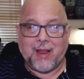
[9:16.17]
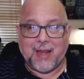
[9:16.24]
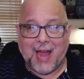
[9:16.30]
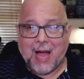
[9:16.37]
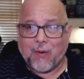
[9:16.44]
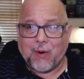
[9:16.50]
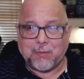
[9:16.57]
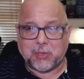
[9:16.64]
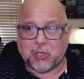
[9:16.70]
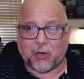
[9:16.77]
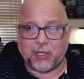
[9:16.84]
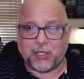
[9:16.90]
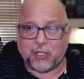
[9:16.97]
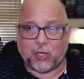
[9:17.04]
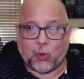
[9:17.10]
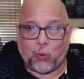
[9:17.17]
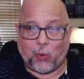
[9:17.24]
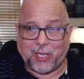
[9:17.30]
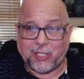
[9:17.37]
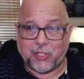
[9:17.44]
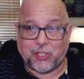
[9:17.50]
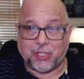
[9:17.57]
I'm starting to
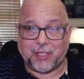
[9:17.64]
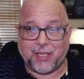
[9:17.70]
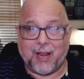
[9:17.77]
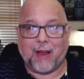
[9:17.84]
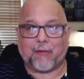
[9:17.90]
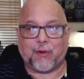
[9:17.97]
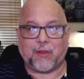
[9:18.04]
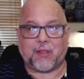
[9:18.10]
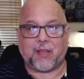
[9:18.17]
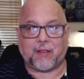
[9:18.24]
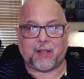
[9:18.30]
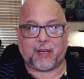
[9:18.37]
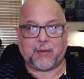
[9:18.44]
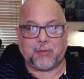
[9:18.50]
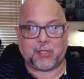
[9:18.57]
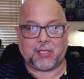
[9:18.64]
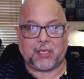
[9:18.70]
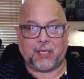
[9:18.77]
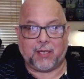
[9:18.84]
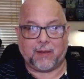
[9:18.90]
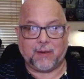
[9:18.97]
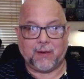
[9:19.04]
question everything that I'm
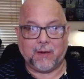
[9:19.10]
seeing.